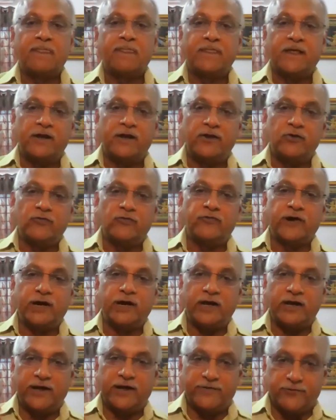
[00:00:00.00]
Then you
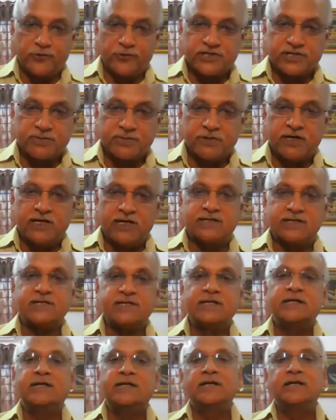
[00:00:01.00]
find the Air Force
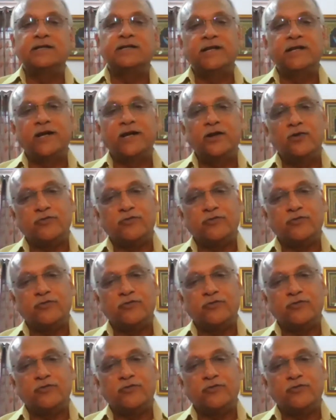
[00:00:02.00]
commands. Then